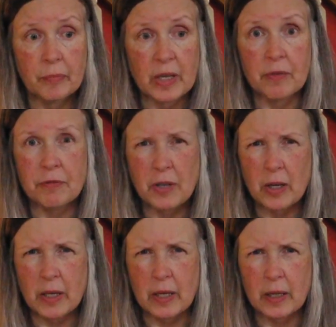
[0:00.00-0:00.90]
And
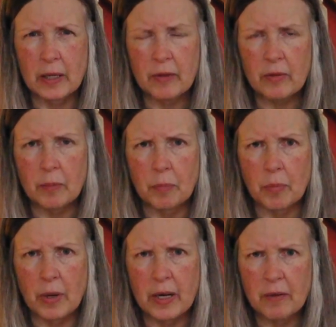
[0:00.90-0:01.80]
foggy. I guess the
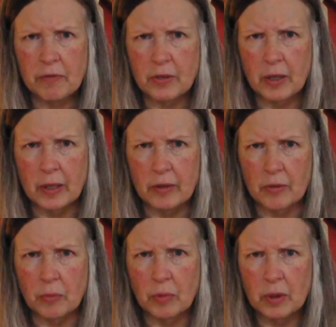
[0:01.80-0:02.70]
brain fog is
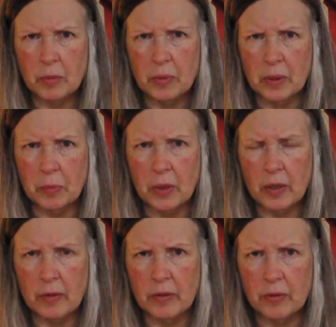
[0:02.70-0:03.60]
a real big
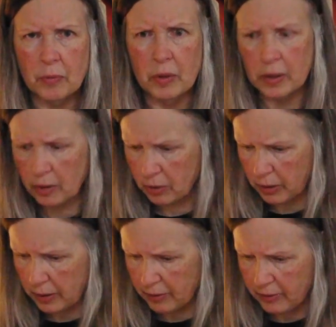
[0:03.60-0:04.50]
part of this one. They'll
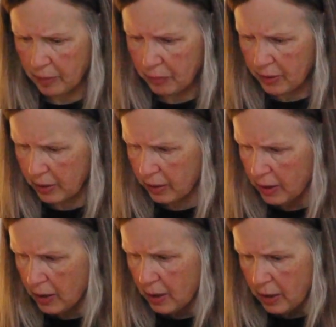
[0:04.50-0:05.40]
look at something
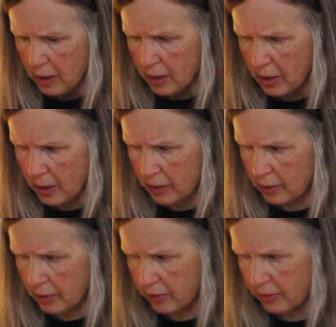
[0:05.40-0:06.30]
and
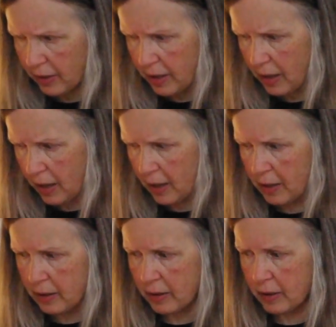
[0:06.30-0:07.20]
they'll say,
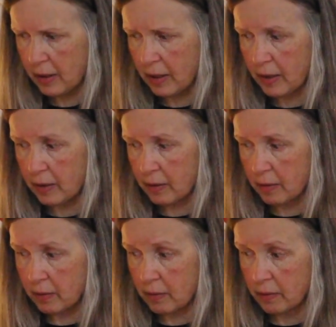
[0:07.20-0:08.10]
I can't,
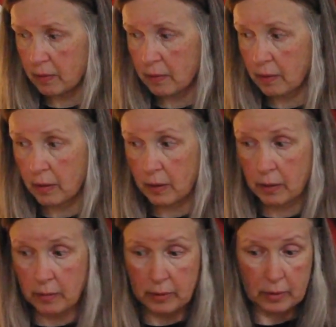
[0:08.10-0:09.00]

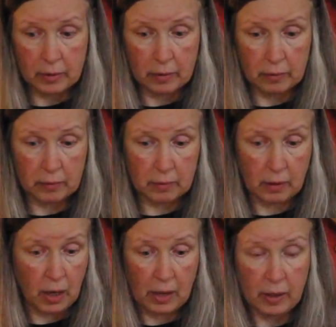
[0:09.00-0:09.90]
I
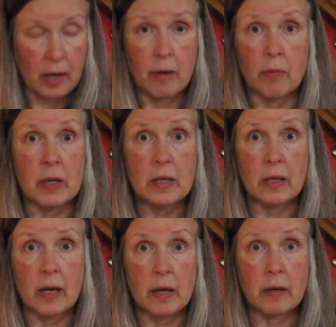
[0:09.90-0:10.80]
can't
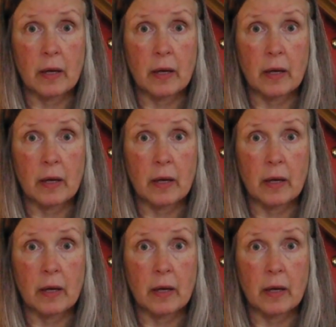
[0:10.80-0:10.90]
read that.